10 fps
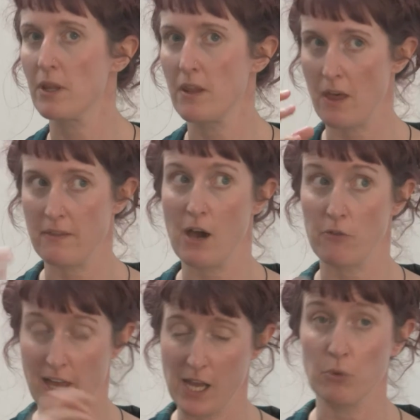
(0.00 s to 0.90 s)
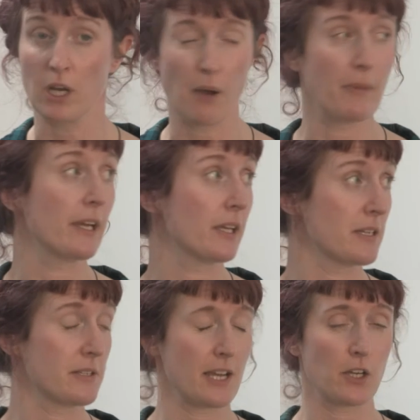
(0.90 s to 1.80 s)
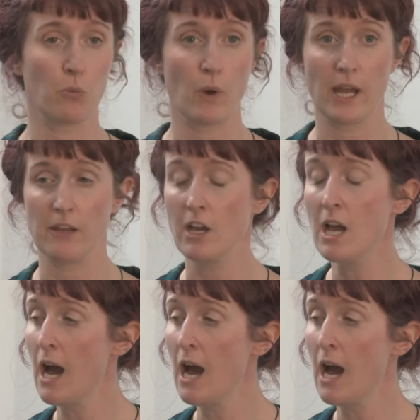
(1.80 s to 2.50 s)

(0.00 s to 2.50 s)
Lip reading: and now they were coming in the second wave.